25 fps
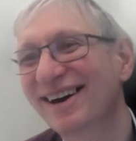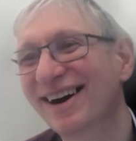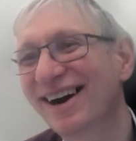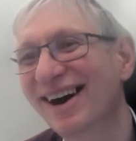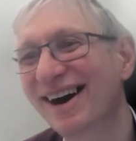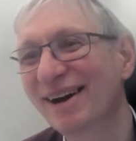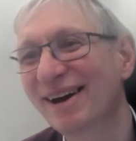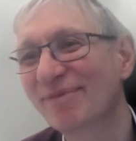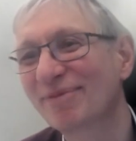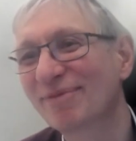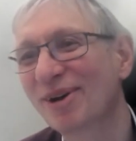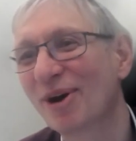
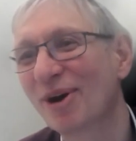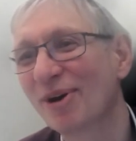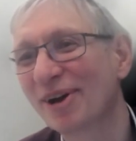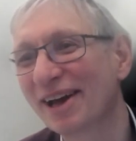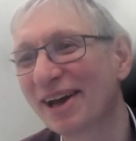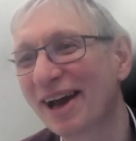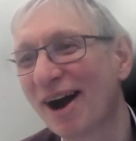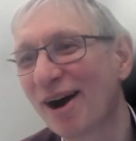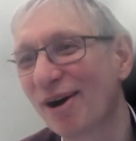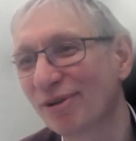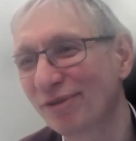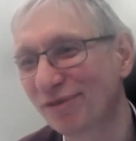I'm
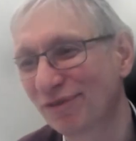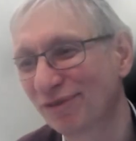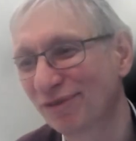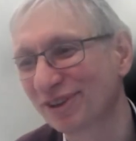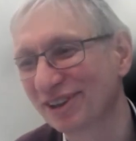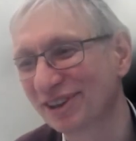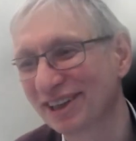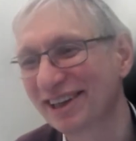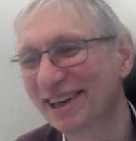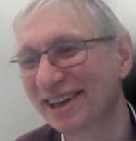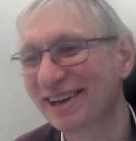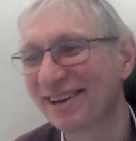going out
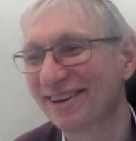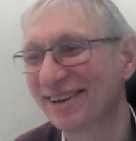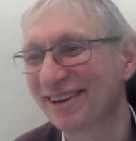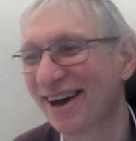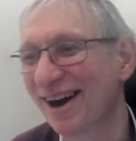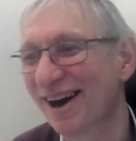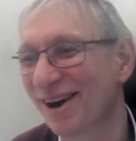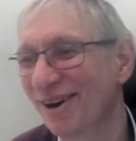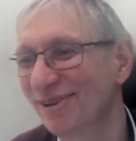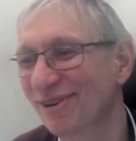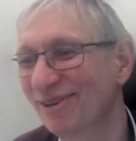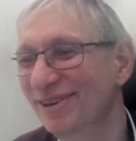for dinner
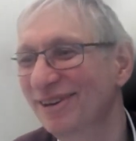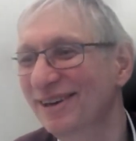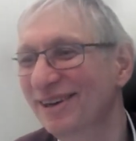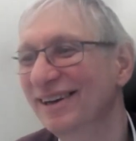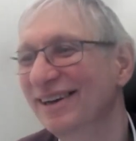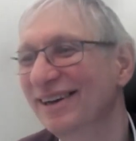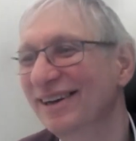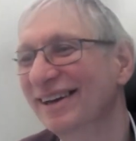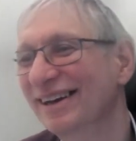now,